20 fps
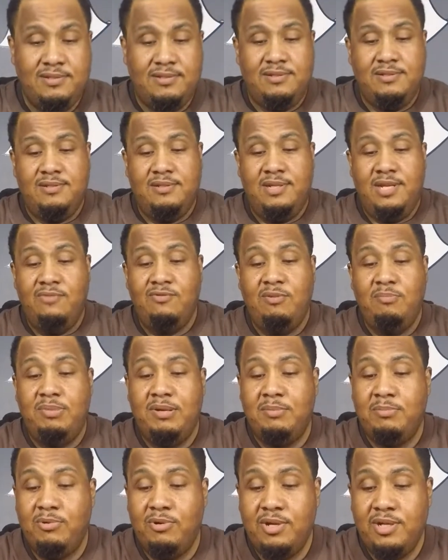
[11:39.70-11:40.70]
Henry Big
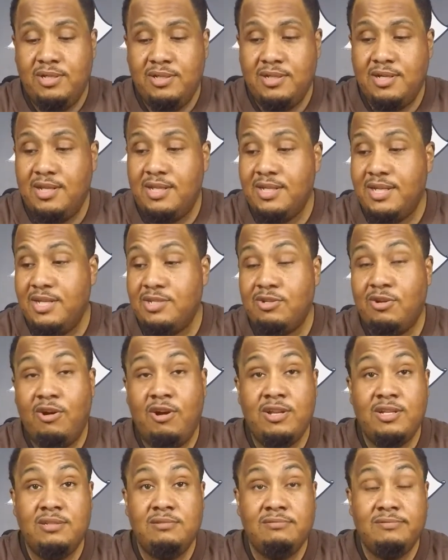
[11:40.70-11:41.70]
Boy color case
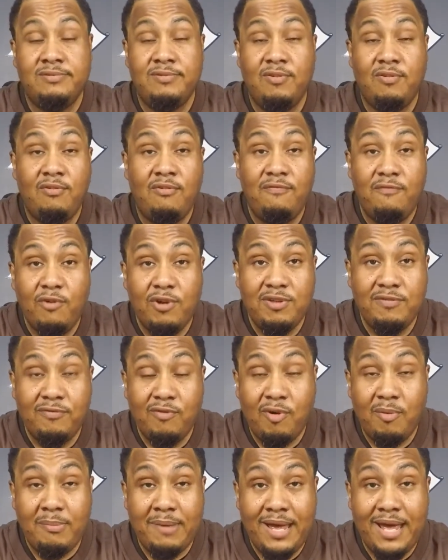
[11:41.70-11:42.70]
hardened, 44
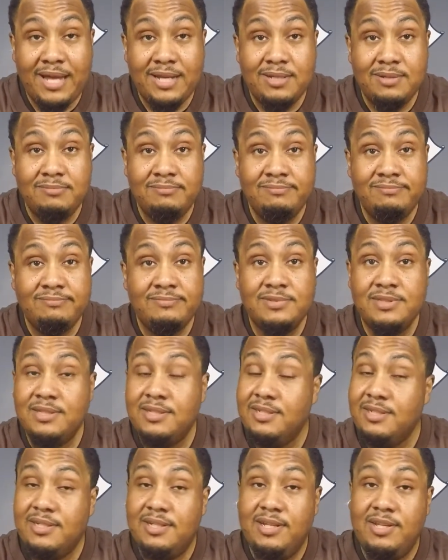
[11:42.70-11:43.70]
Magnum.
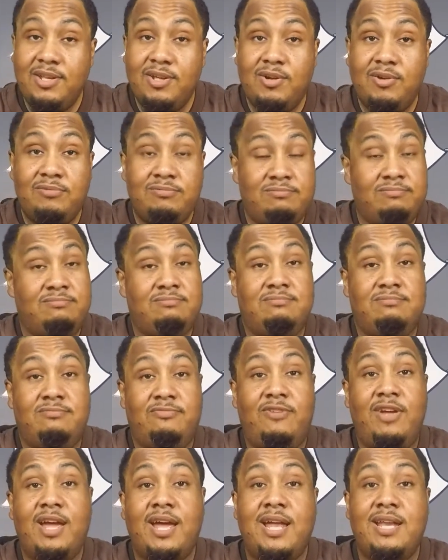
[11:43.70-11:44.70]
Yo,
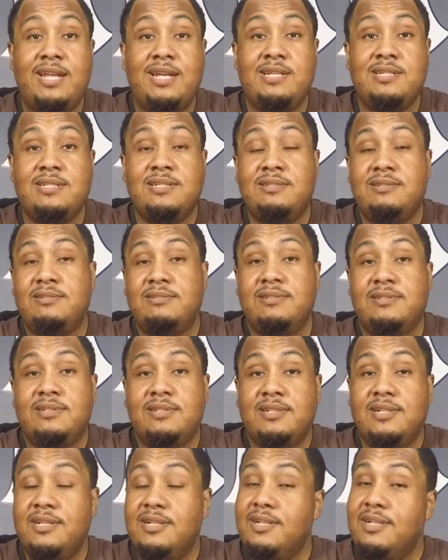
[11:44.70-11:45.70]
Fat Guy Nation,
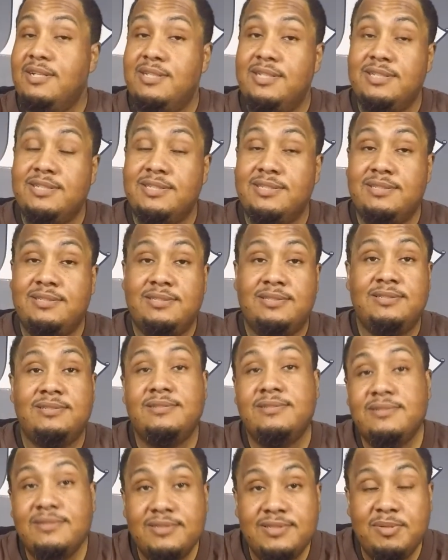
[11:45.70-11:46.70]
listen,
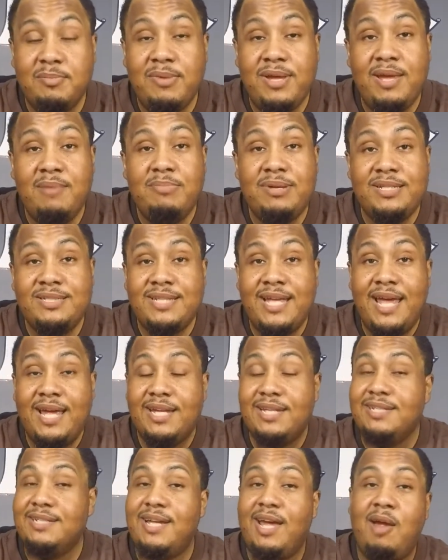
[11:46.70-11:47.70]
your man Big Zach,
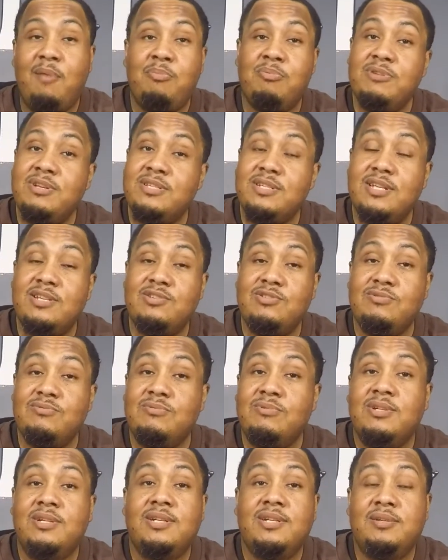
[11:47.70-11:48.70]
I appreciate you.
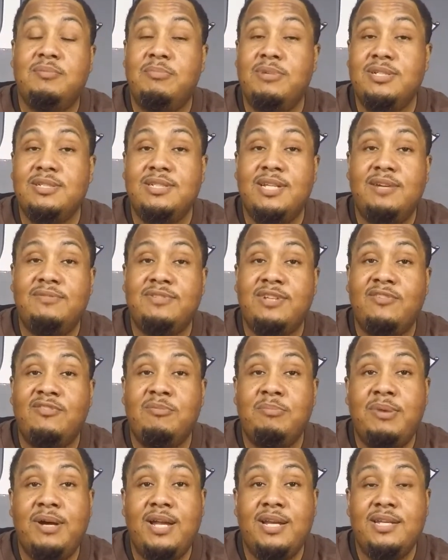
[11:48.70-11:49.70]
Much love to
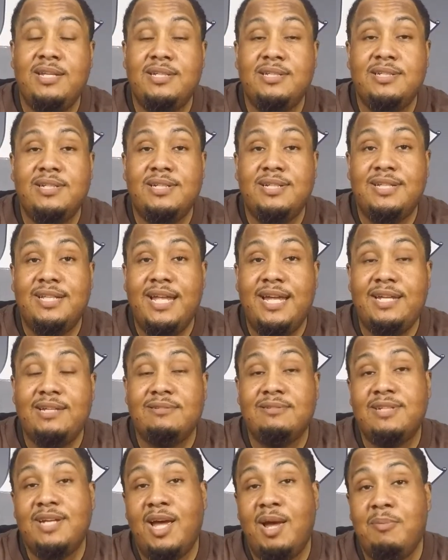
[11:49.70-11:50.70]
everybody. Like,
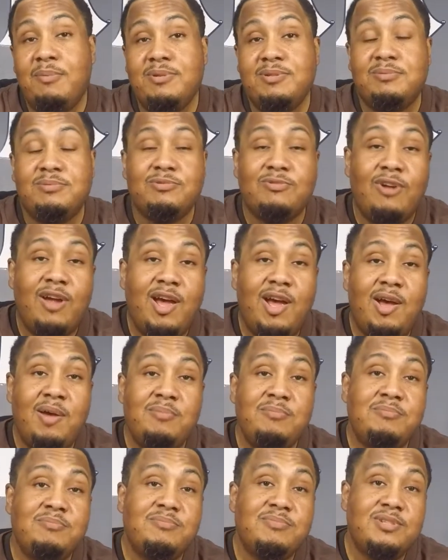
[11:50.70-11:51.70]
comment, subscribe,
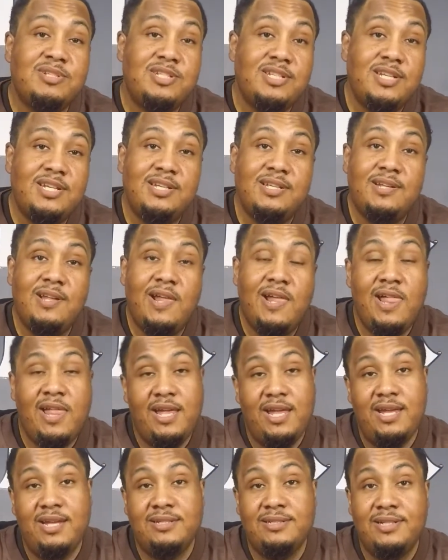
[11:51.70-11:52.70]
share,
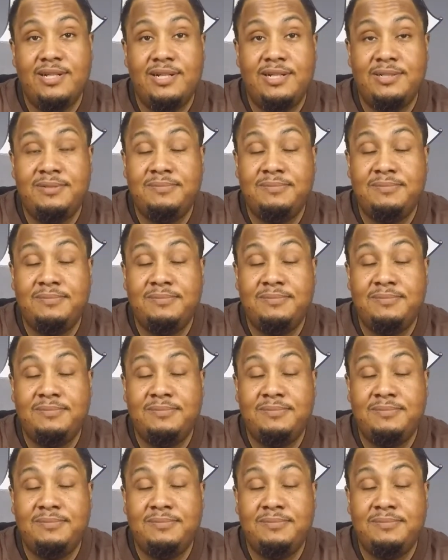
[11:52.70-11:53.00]
and we're